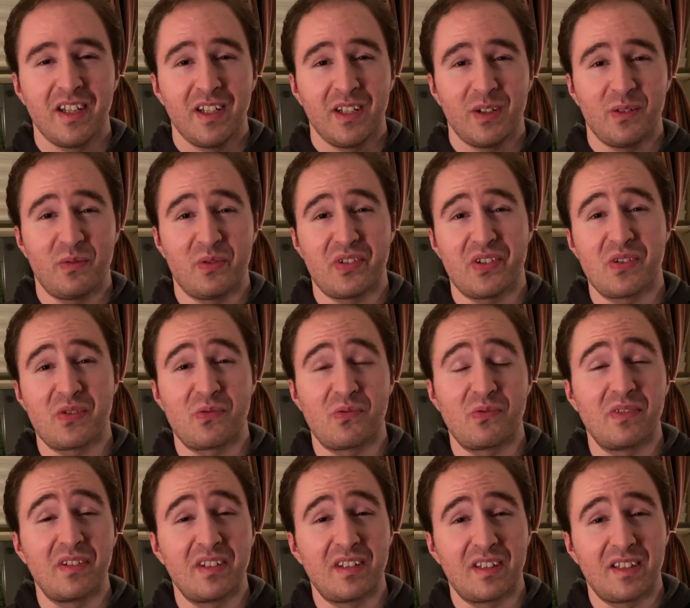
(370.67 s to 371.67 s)
which is
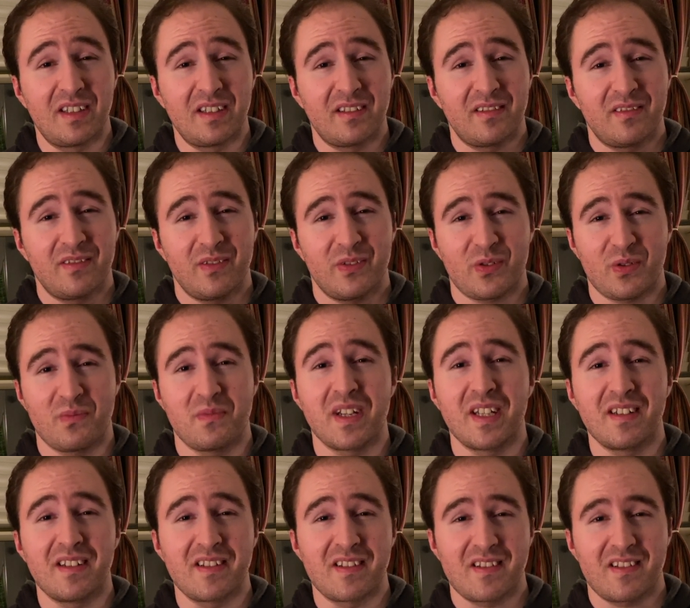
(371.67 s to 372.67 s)
really
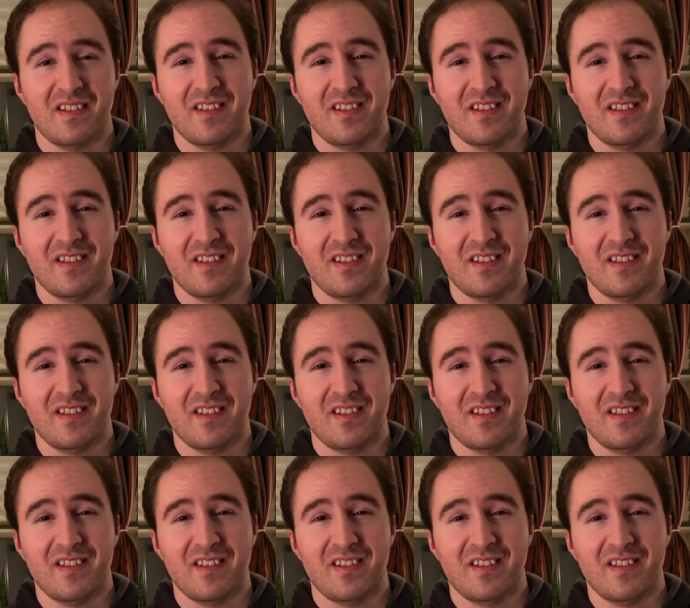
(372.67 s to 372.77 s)
tremendous.